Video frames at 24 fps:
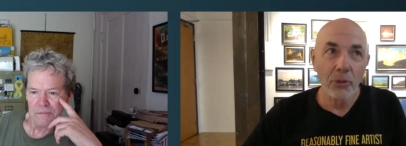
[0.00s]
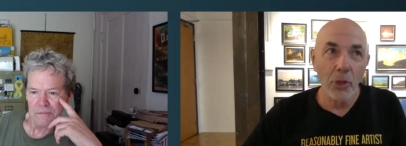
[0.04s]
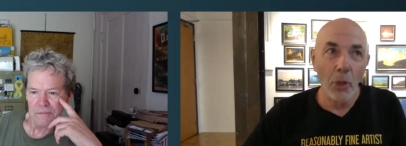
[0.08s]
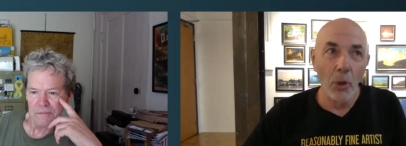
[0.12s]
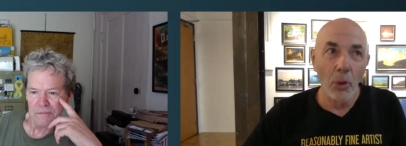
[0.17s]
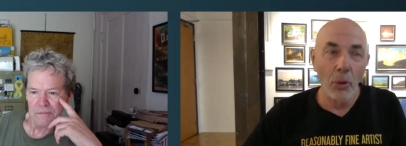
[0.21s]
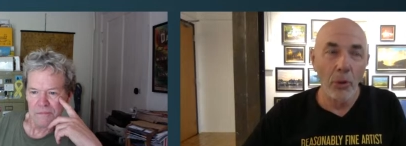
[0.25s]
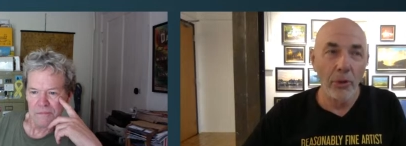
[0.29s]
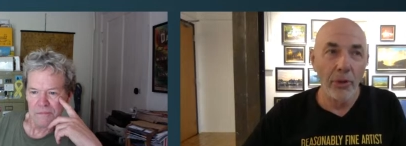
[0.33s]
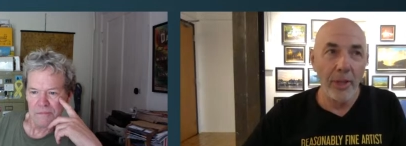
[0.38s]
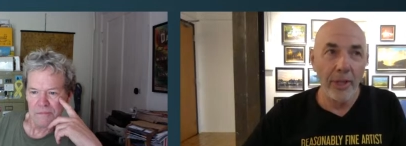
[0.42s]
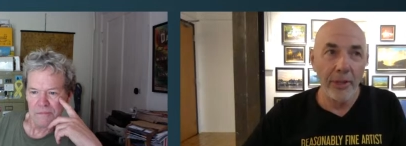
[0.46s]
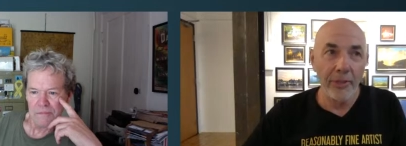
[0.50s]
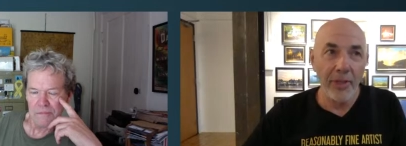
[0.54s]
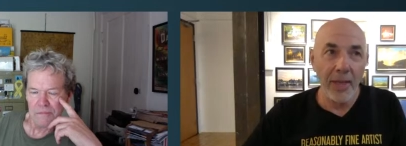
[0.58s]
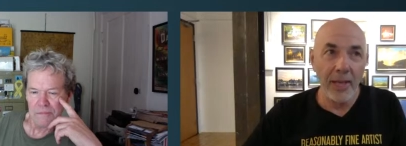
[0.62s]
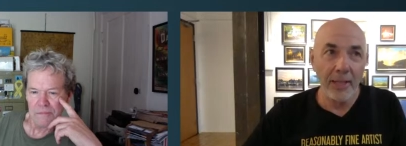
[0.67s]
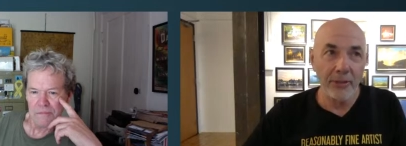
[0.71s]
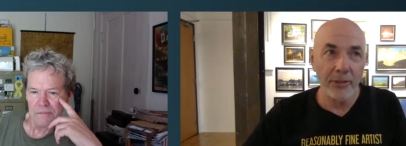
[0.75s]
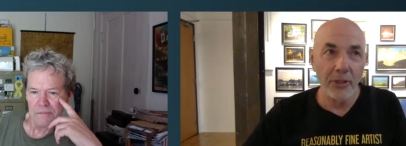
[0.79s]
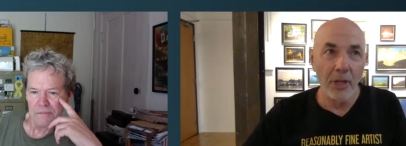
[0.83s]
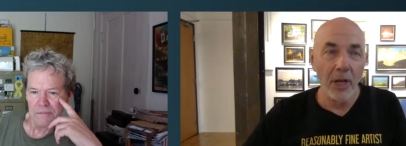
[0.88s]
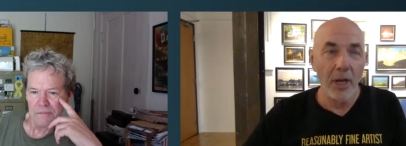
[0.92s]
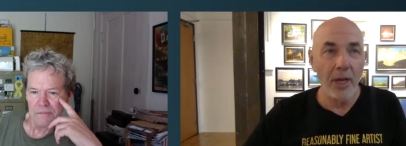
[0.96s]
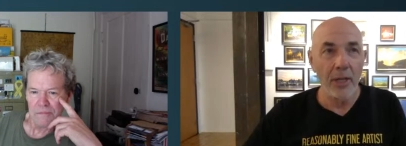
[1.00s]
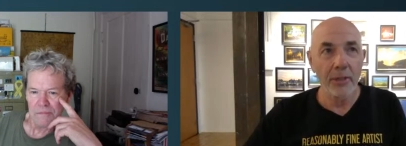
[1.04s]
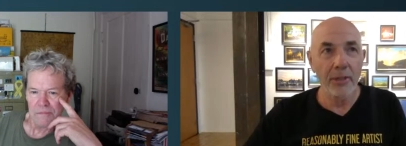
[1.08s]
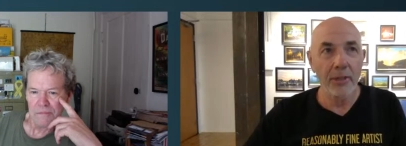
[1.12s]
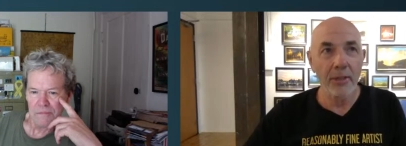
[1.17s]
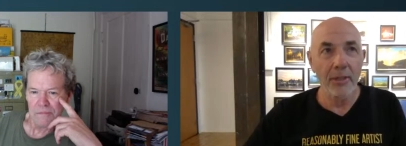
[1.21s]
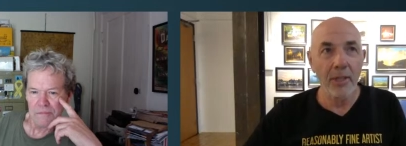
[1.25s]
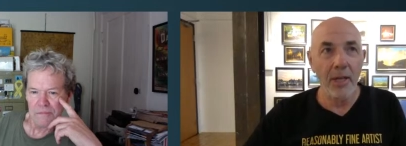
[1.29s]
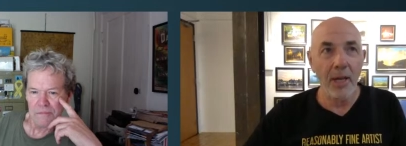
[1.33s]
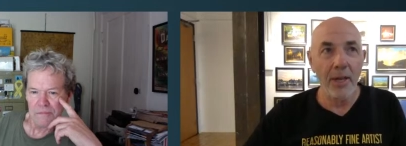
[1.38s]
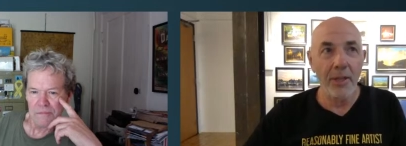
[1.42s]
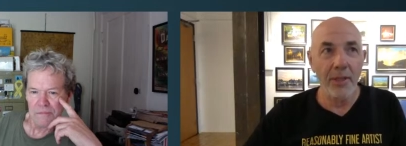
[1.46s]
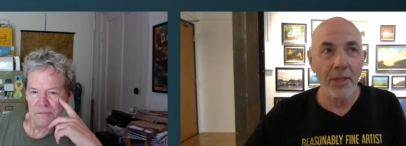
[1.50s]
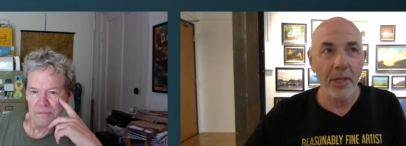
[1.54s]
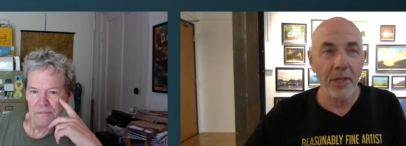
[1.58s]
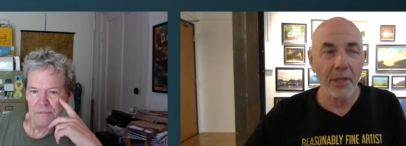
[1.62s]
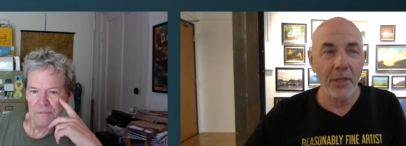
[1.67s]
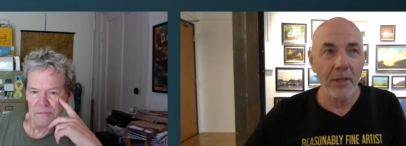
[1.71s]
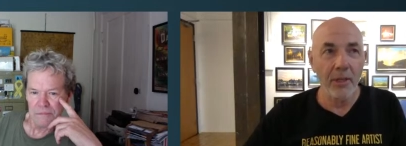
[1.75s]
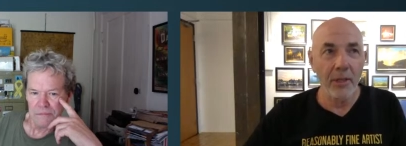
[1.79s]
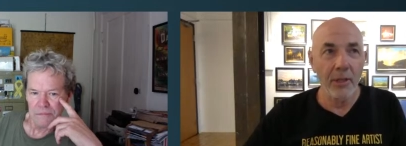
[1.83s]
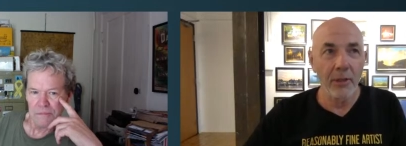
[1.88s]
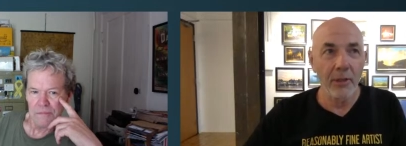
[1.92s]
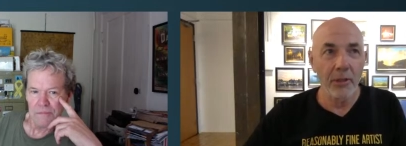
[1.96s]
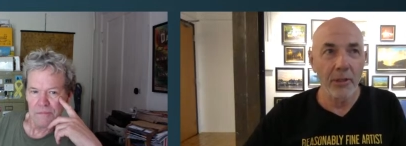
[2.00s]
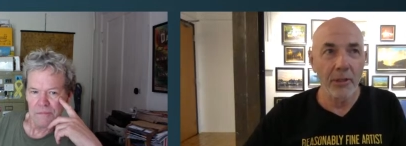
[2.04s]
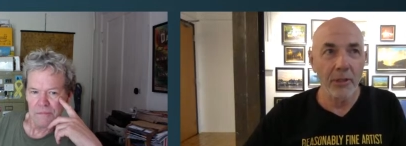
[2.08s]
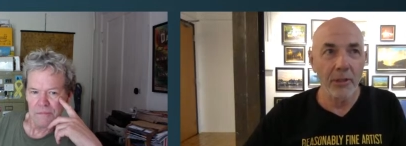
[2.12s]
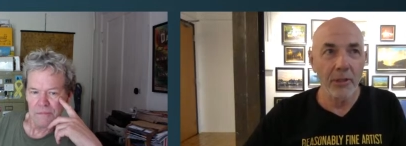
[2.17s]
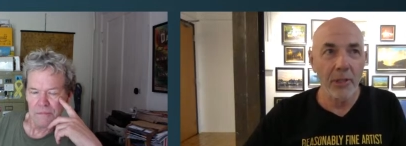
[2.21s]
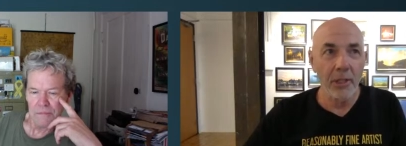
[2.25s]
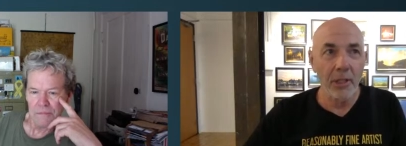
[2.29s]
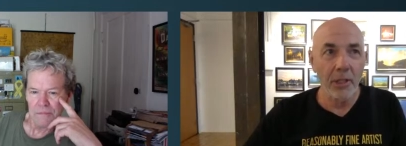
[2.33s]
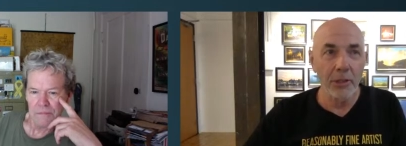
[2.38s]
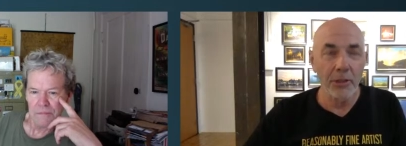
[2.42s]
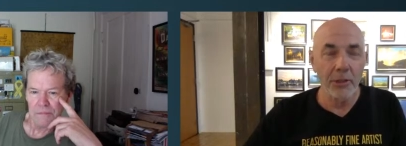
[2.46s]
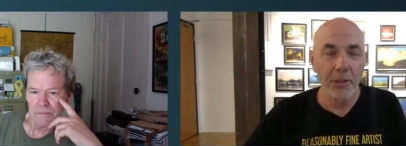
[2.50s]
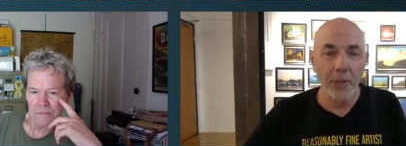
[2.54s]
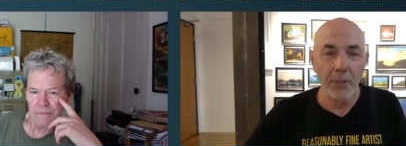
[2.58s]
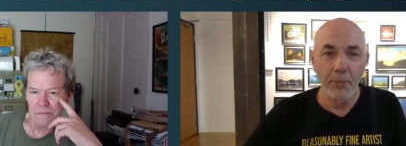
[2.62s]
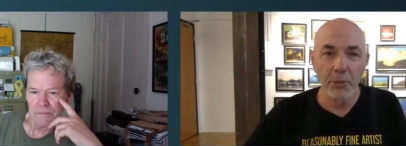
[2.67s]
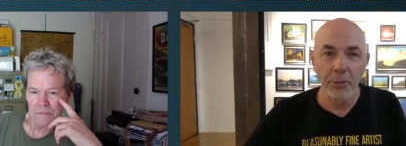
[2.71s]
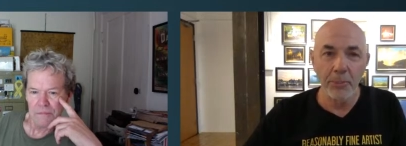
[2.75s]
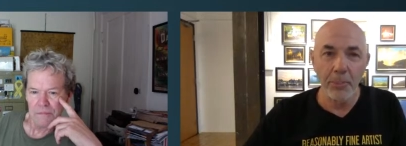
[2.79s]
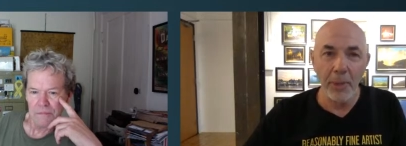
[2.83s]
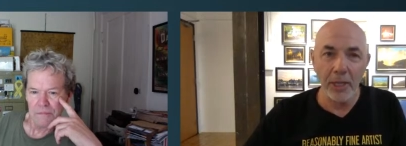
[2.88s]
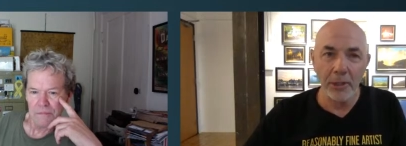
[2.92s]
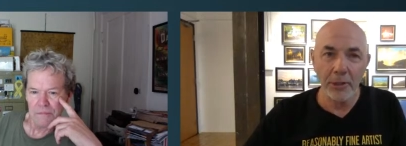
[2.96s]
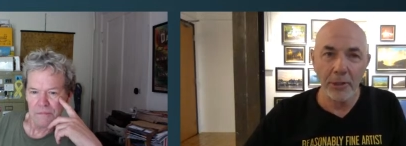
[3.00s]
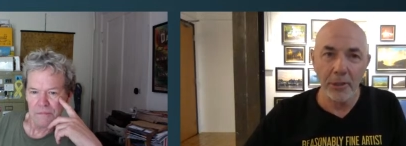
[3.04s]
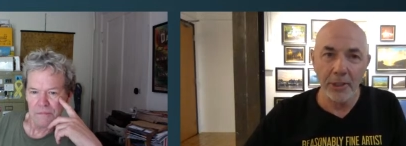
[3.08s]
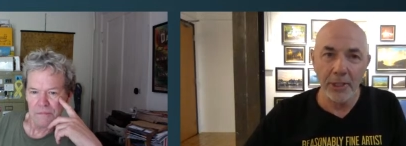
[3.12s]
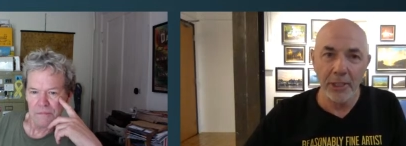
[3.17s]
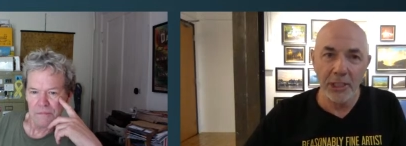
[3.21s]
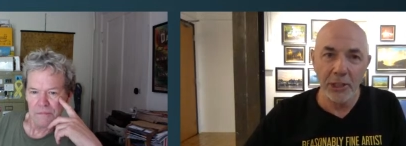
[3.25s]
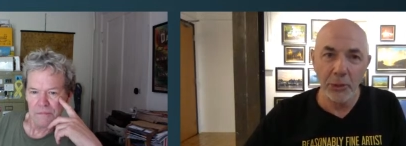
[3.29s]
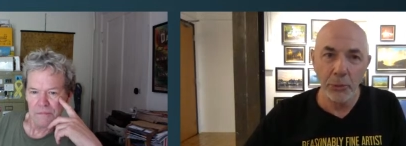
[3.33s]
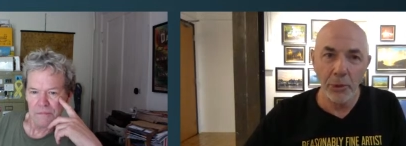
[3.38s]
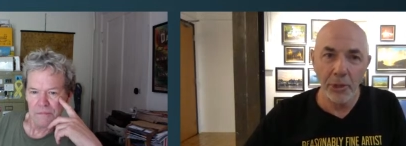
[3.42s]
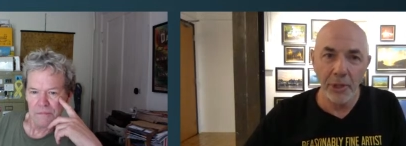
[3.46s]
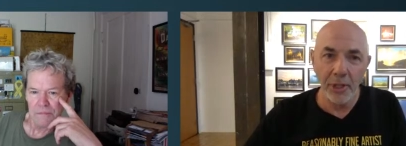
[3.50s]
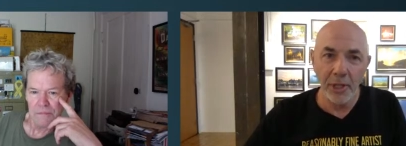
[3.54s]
Speaker 1: told that that's us. I think they're just little subspecialties